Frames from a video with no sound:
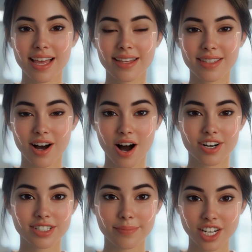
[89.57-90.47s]
There are
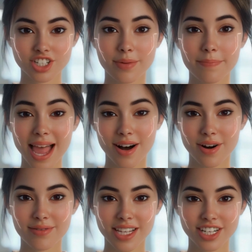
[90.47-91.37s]
special
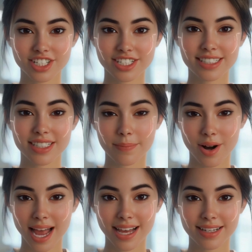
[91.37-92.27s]
macrophages in the
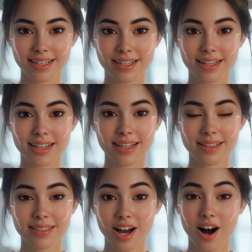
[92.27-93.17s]
brain.
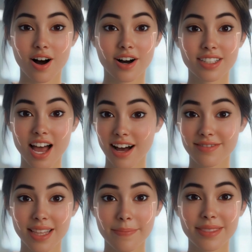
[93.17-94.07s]
There are a lot of
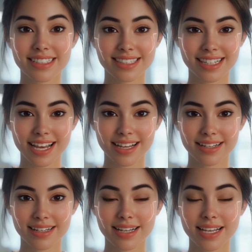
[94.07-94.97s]
them in the
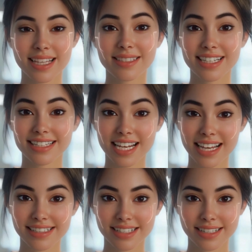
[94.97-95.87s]
skin, in the
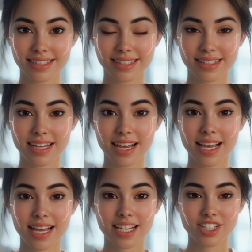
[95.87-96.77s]
intestines.
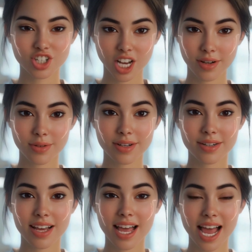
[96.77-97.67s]
In general,
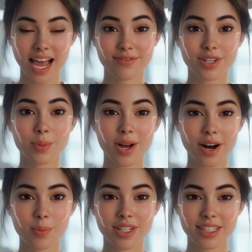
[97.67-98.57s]
everywhere
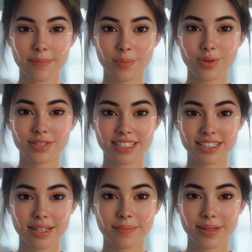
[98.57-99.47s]
where the immune
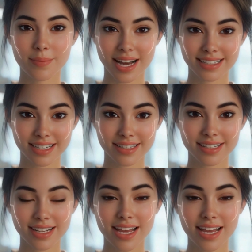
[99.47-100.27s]
system is present.